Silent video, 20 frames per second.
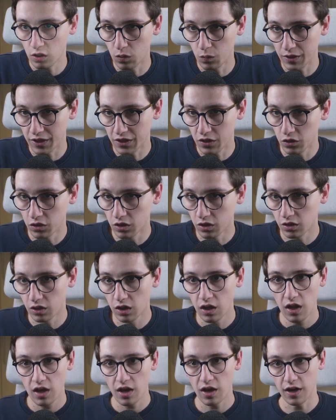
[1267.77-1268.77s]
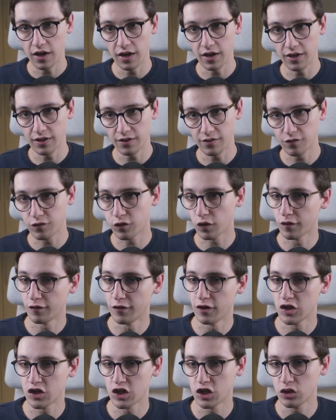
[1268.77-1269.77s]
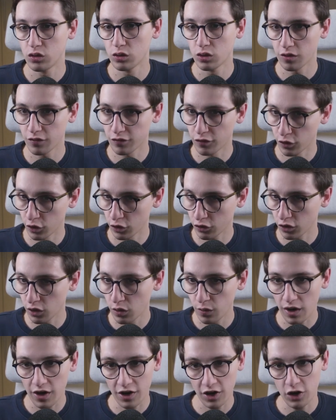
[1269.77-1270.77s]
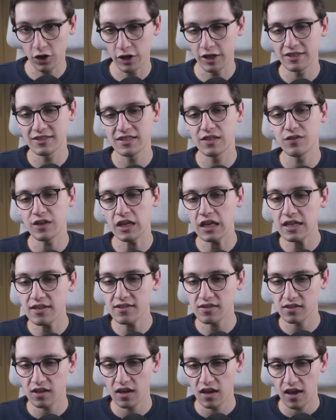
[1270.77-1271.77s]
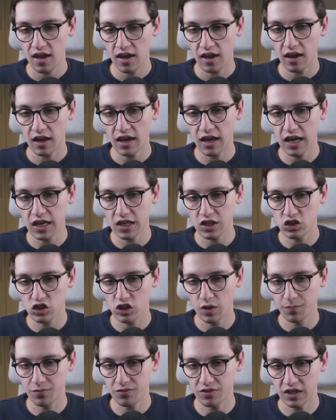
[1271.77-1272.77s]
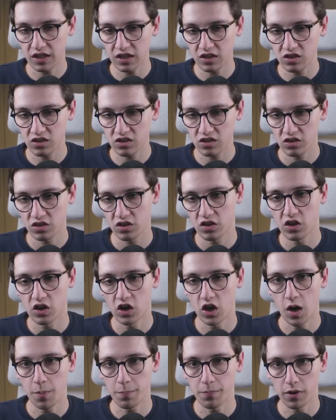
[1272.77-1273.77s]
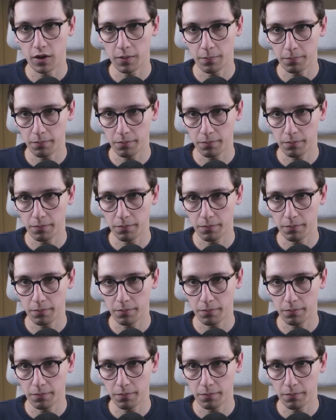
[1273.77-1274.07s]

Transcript: Google for version 2.4.0, are there any CVEs? And some things hop up.